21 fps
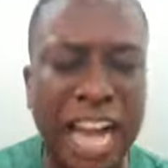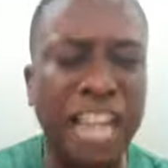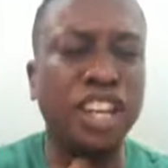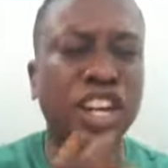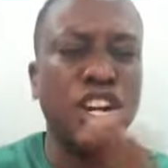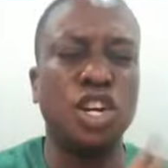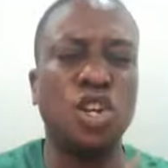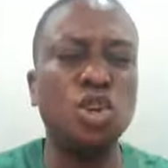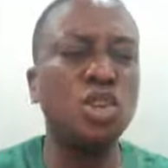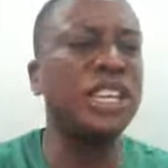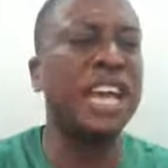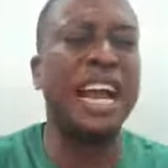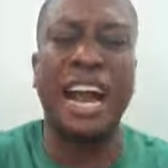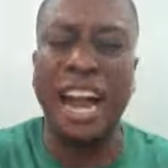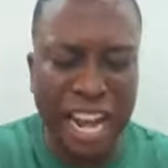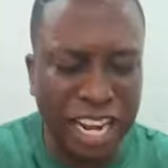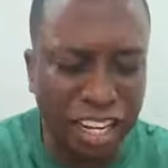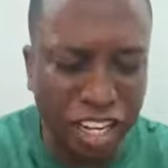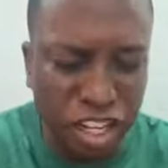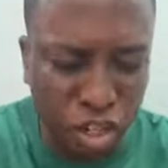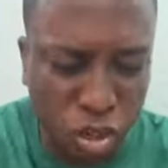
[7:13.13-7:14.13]
Hallelujah,
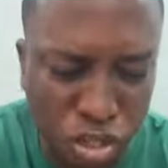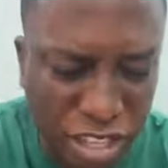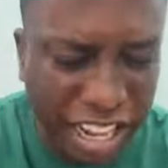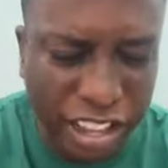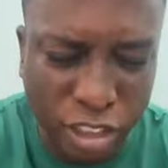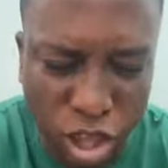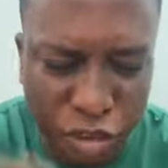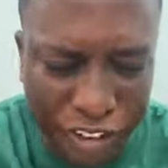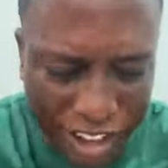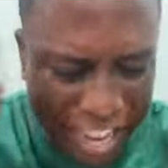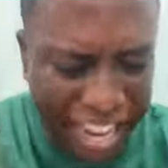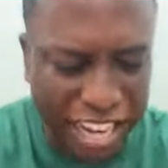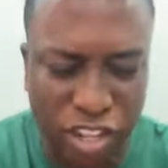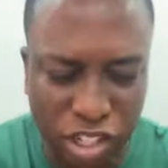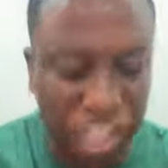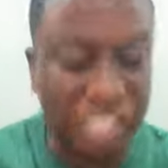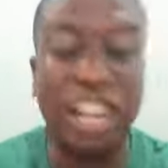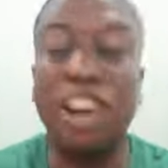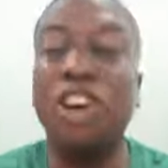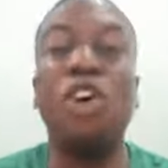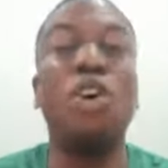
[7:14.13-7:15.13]
hallelujah, you've heard
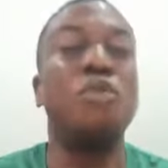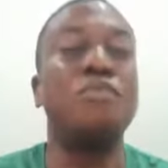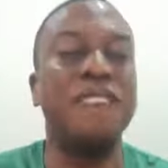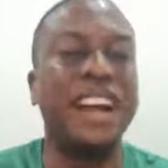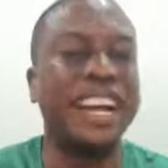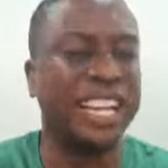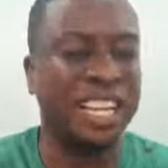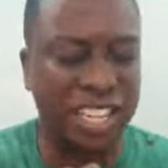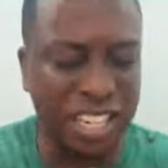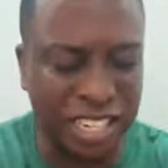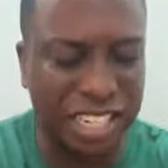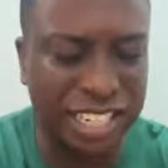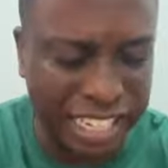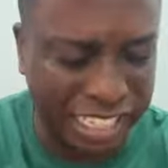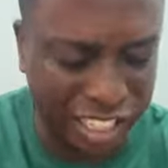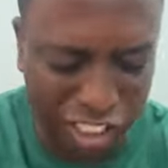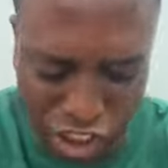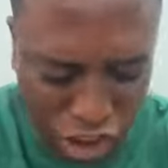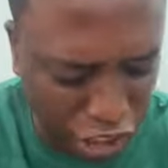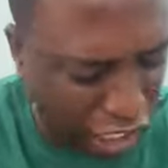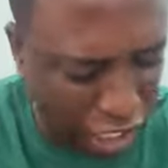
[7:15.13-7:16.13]
us. Oh my
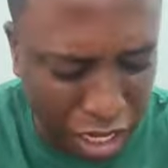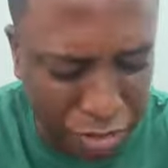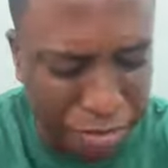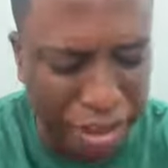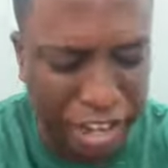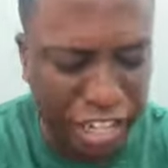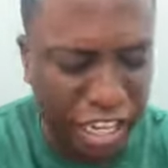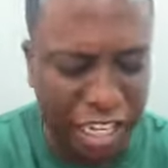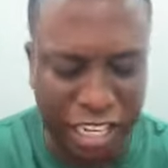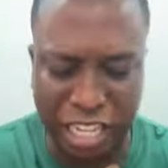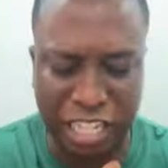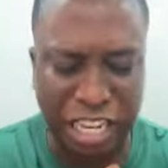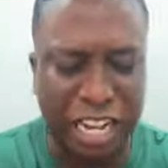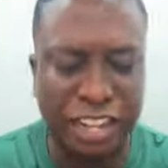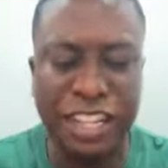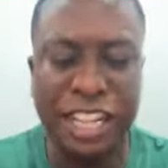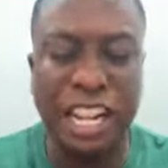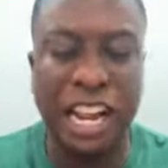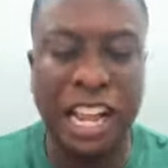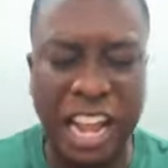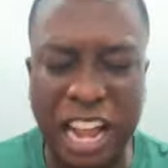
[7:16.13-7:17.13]
goodness,
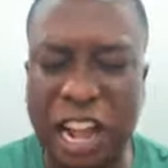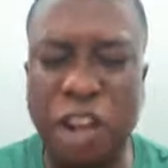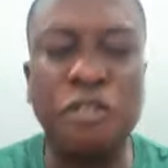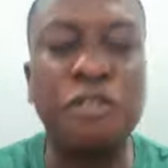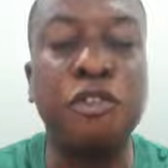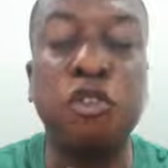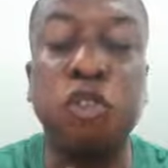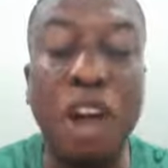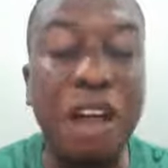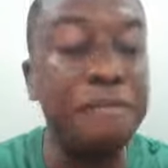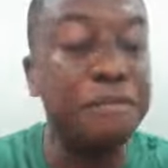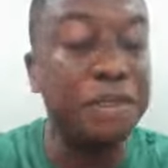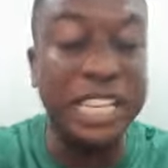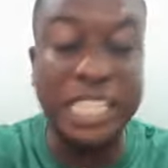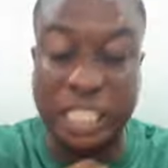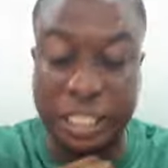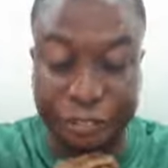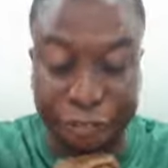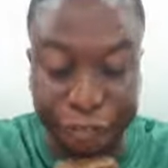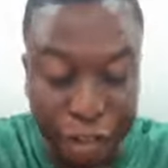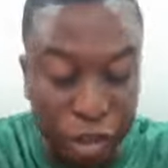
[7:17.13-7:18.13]
Shalabayagada. Uh,
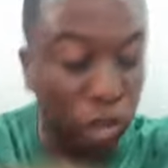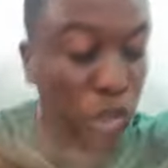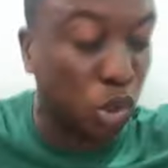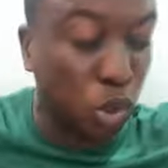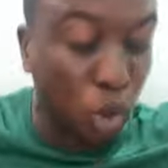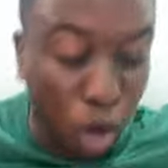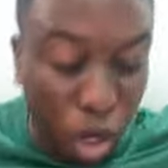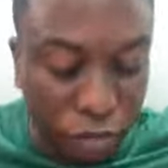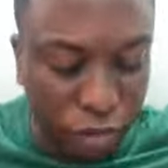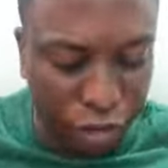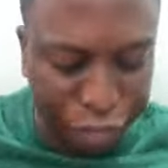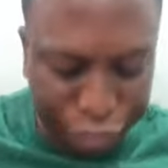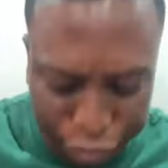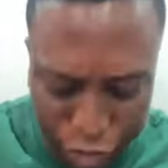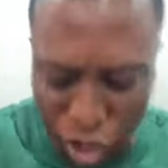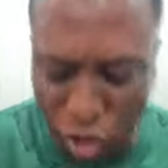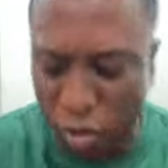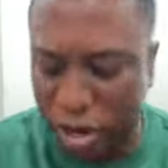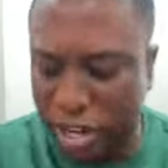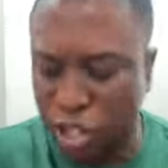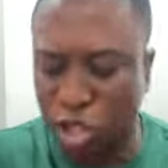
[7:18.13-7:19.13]
Wembley's filled to
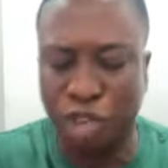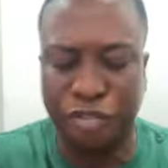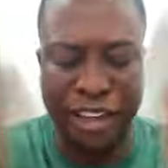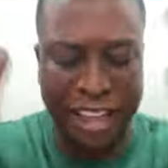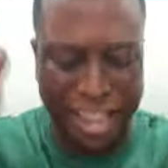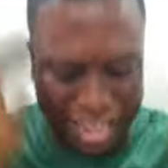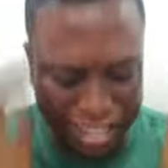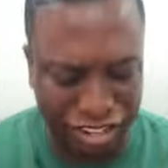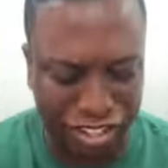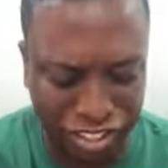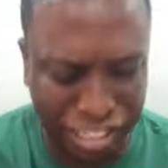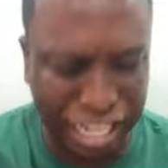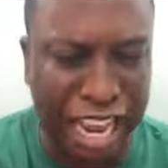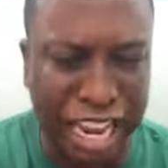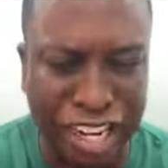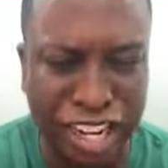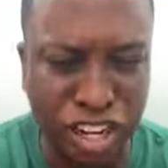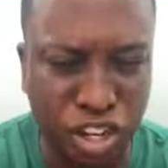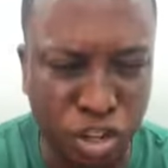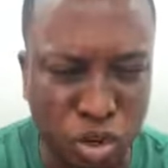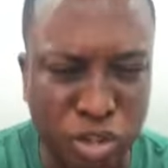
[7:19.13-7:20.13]
overflowing. You've heard us.
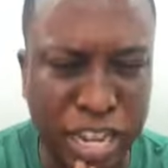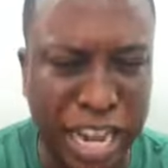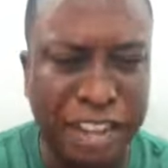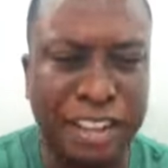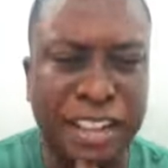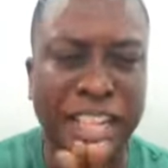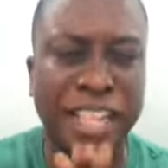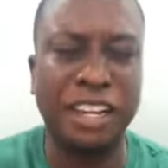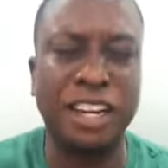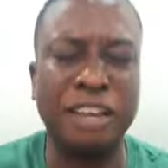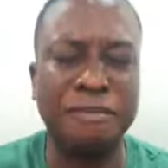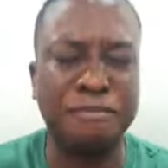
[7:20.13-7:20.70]
Hallelujah.